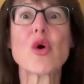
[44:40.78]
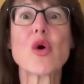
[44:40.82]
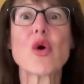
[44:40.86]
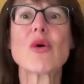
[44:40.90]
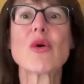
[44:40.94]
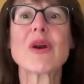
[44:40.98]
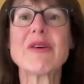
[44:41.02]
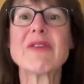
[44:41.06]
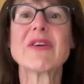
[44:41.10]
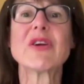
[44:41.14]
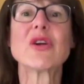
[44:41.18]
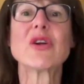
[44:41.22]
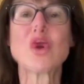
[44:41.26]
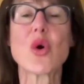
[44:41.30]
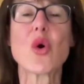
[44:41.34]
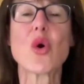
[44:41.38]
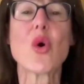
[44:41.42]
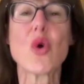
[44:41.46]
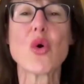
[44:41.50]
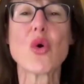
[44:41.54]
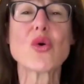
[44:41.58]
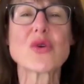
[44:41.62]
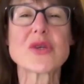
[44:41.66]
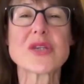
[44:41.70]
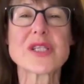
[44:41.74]
or even
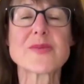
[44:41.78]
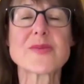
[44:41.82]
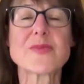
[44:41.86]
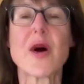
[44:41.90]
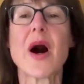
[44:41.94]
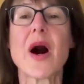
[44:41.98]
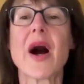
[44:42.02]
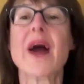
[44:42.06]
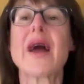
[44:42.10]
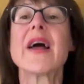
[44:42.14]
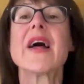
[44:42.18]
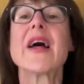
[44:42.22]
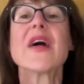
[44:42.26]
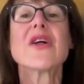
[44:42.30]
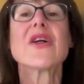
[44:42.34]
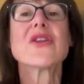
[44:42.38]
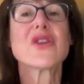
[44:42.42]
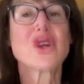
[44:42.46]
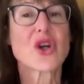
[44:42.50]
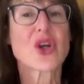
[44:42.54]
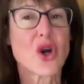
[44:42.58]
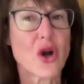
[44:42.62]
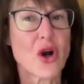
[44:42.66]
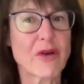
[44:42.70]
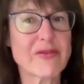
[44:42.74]
caused by the
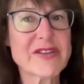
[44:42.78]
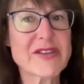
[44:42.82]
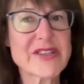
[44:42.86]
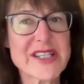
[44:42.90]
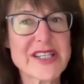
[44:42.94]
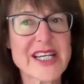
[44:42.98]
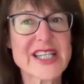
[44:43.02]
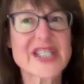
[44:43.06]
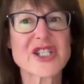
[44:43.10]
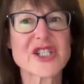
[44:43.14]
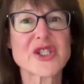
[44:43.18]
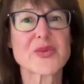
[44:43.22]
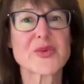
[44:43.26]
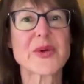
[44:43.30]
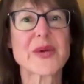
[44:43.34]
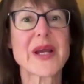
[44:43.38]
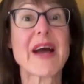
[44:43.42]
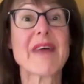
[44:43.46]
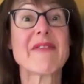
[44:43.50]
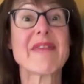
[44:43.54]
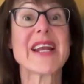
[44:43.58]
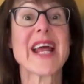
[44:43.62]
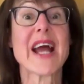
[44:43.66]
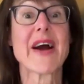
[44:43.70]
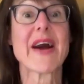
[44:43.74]
conversations we
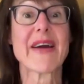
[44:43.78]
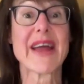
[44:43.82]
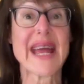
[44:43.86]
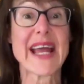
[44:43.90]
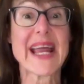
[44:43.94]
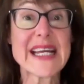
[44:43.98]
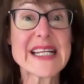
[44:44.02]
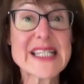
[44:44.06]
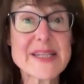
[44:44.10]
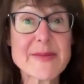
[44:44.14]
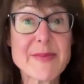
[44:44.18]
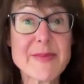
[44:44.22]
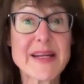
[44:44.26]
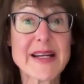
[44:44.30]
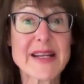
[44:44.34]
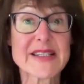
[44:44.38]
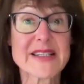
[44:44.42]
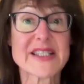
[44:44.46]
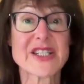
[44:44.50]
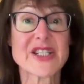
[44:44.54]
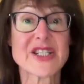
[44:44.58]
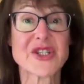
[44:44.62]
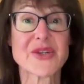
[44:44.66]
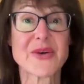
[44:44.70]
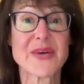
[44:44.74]
have in our heads about a
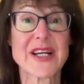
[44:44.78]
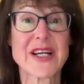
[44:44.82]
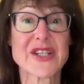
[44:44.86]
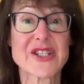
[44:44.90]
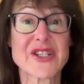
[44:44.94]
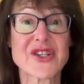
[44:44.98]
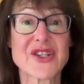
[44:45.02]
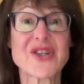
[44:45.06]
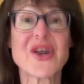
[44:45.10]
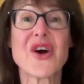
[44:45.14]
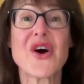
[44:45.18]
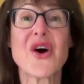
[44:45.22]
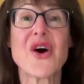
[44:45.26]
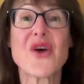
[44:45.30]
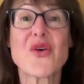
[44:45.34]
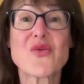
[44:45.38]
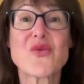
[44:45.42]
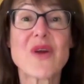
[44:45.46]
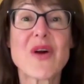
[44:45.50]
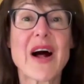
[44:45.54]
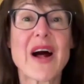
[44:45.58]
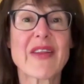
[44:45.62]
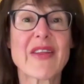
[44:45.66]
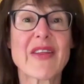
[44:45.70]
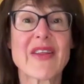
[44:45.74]
situation
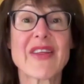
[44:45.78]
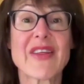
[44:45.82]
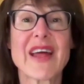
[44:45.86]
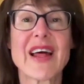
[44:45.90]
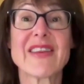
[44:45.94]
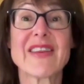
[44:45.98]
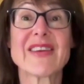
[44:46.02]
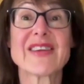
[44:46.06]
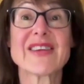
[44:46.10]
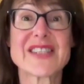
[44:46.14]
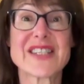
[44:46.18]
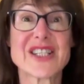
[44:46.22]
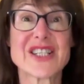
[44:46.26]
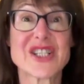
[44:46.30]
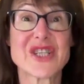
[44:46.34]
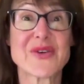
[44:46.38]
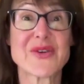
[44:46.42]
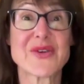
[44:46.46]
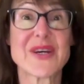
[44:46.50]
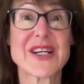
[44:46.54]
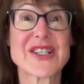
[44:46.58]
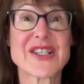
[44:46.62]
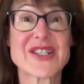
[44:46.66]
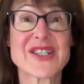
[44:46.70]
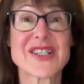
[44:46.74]
rather than the
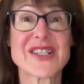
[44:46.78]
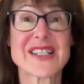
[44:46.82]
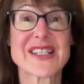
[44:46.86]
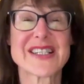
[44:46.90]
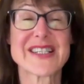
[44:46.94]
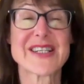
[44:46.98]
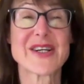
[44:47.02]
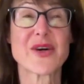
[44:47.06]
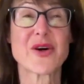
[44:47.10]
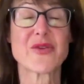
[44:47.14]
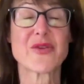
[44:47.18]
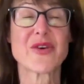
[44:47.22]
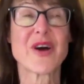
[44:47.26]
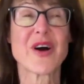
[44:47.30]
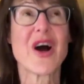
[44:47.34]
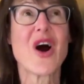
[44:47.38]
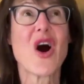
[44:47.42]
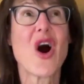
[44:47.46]
situation itself.